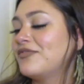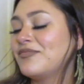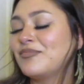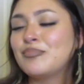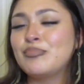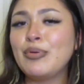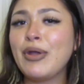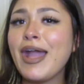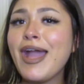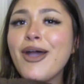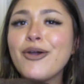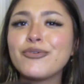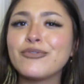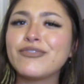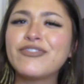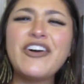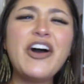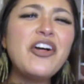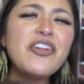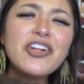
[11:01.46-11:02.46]
brown,
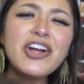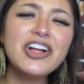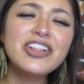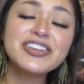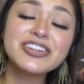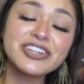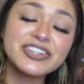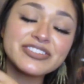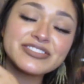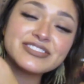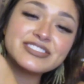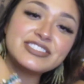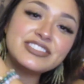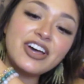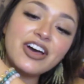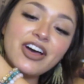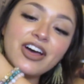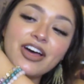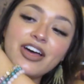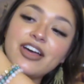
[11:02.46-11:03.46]
fall color,
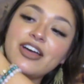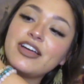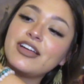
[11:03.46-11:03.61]
duh.